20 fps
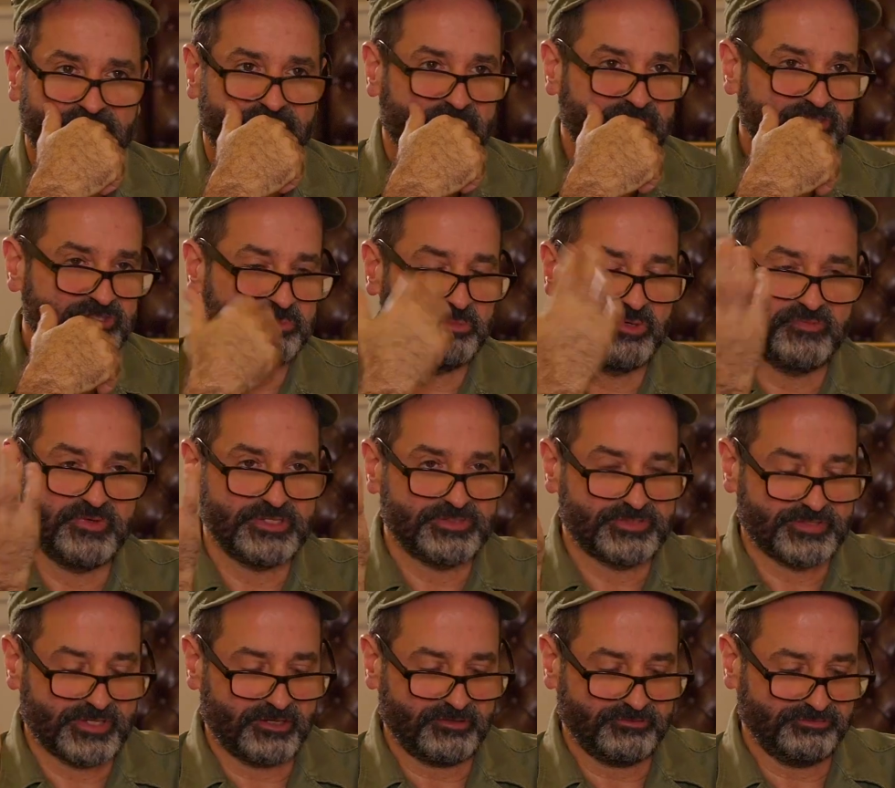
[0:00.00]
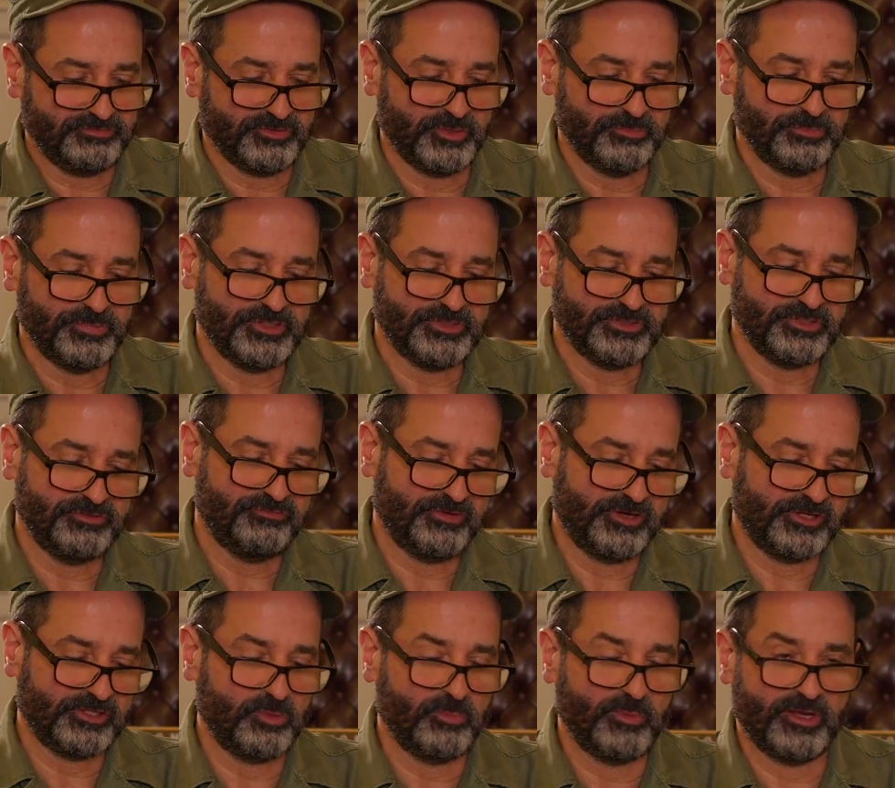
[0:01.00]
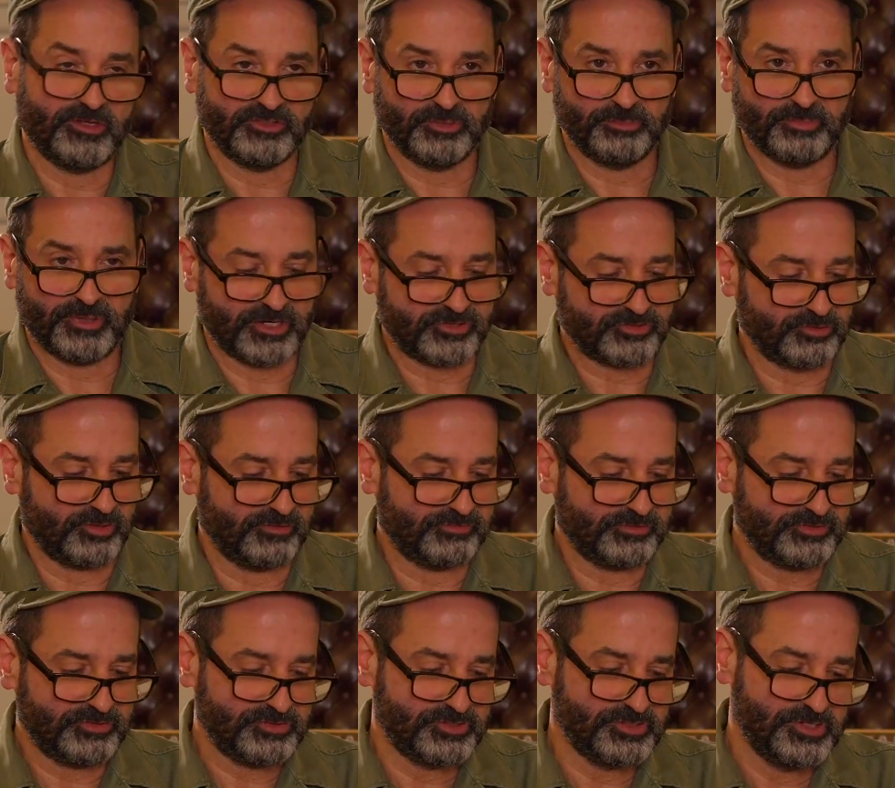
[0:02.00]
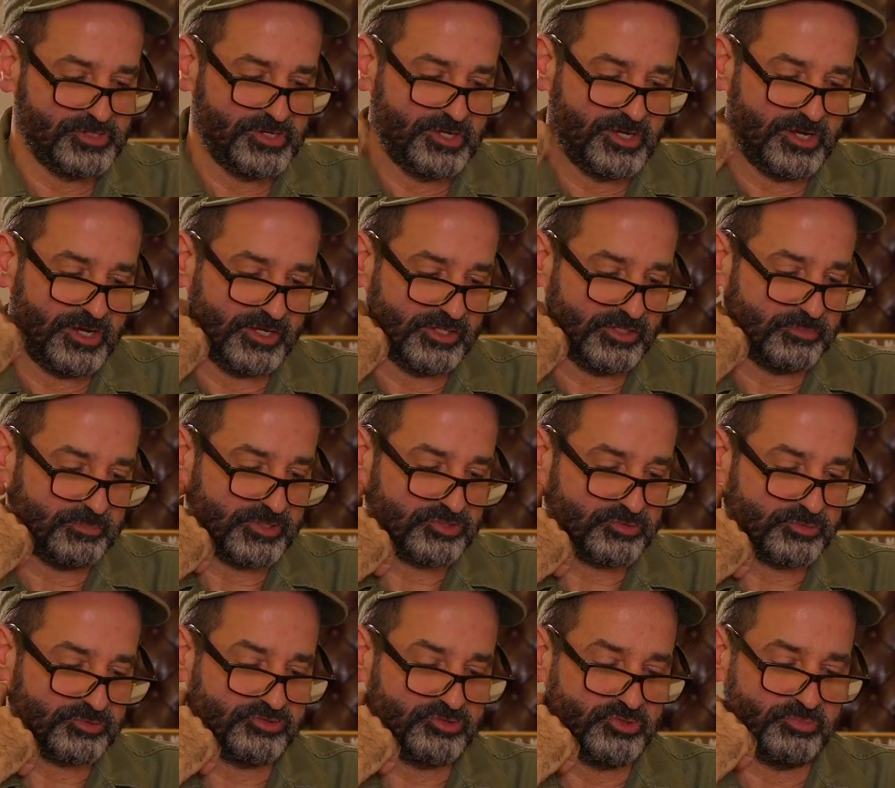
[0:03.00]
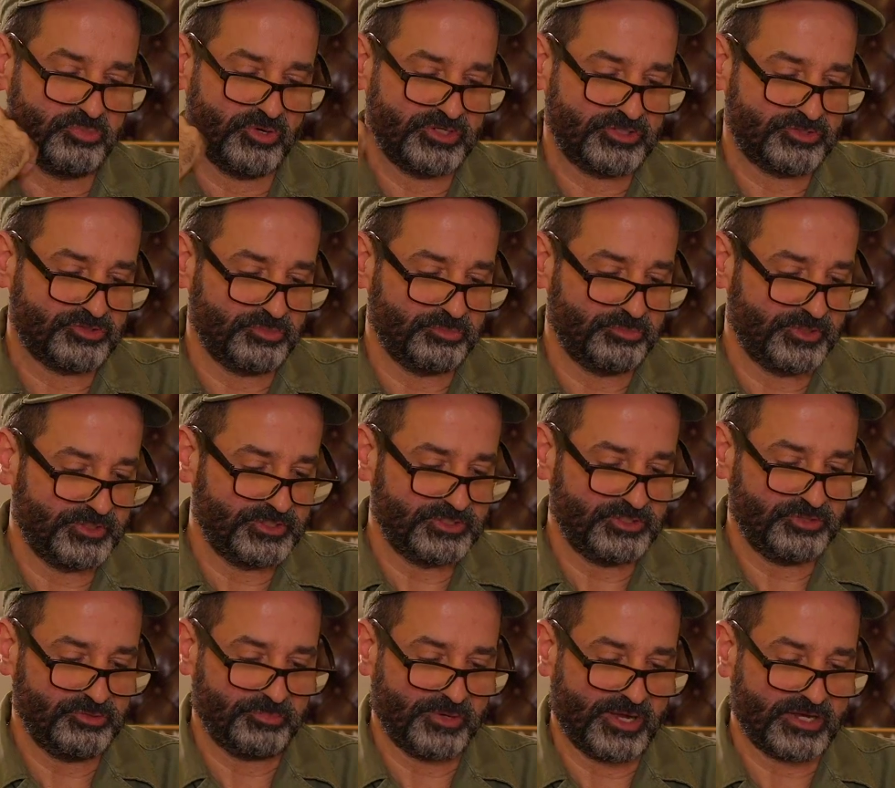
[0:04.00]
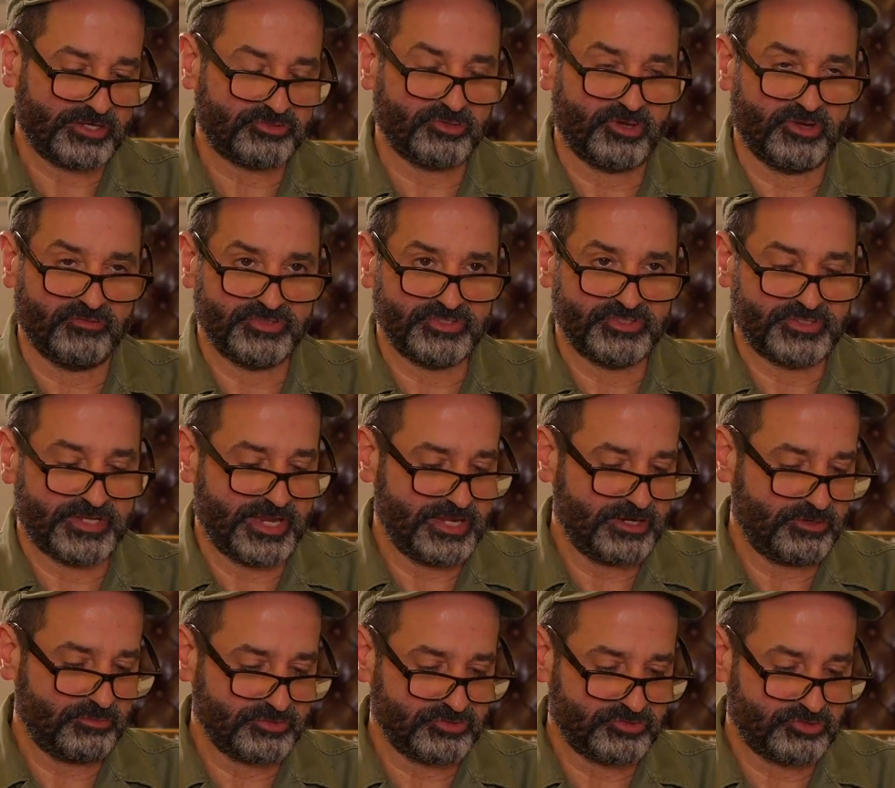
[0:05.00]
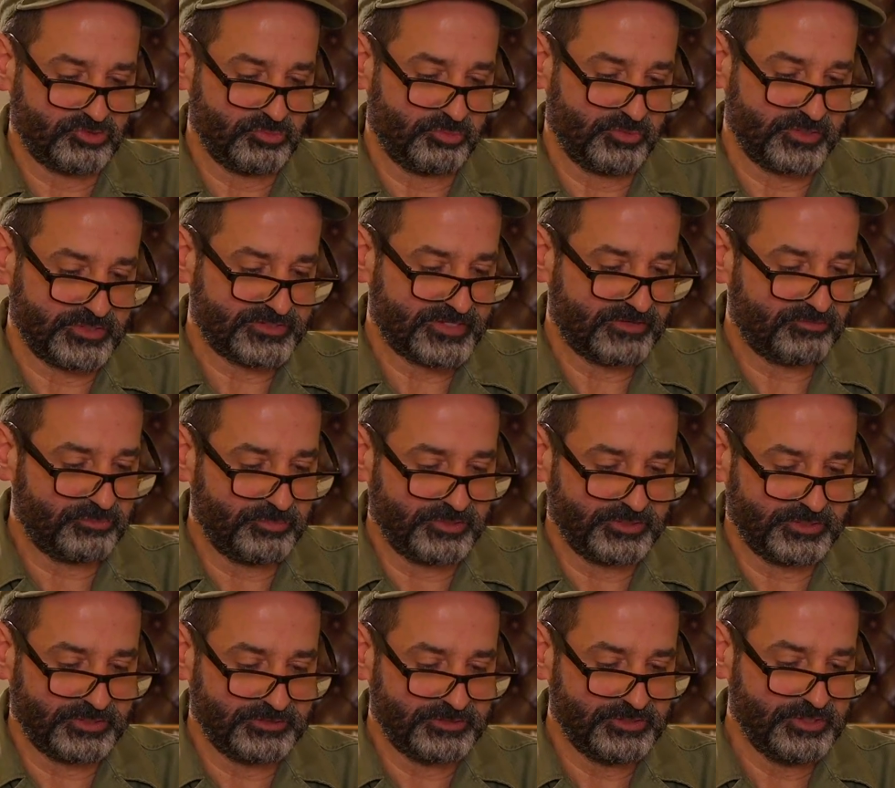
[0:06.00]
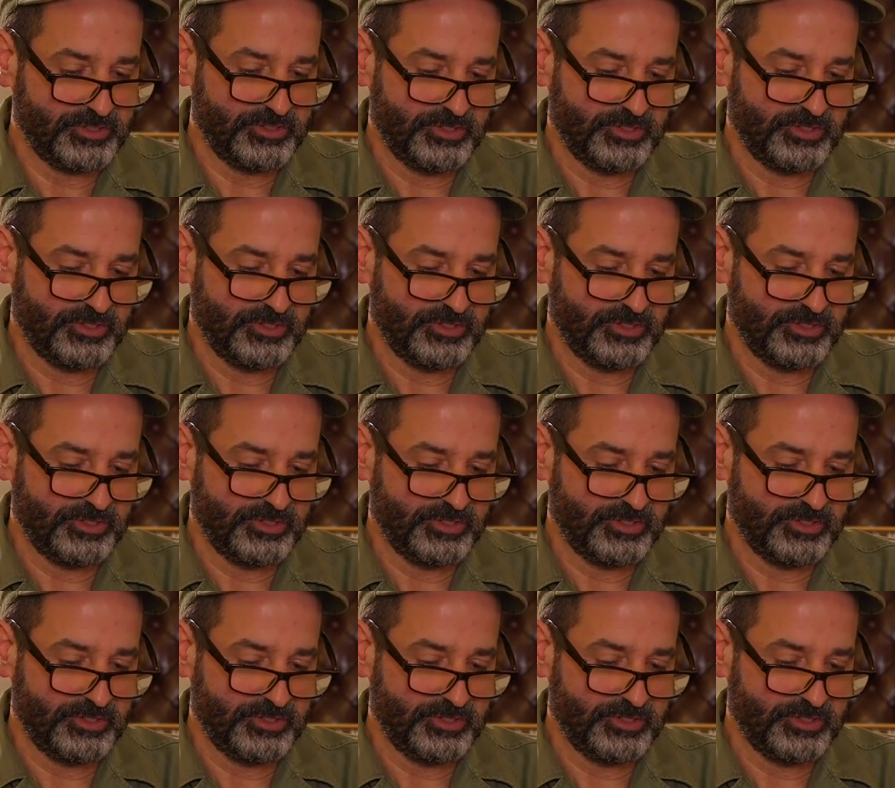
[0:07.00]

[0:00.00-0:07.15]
far as the movie itself, I mean, it did fairly well in the box office. The budget was $2.2 million. Box office take was $2.7 million.